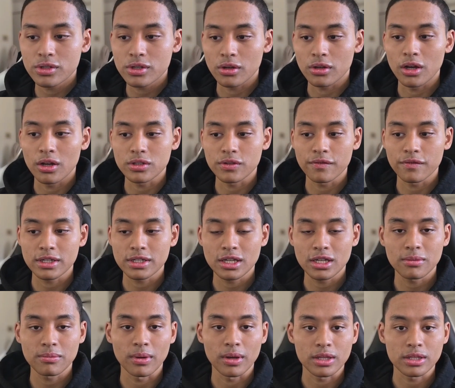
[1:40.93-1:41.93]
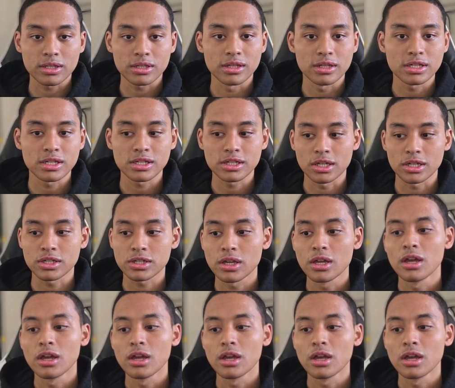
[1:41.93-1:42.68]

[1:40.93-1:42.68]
on how to fix it, but this is just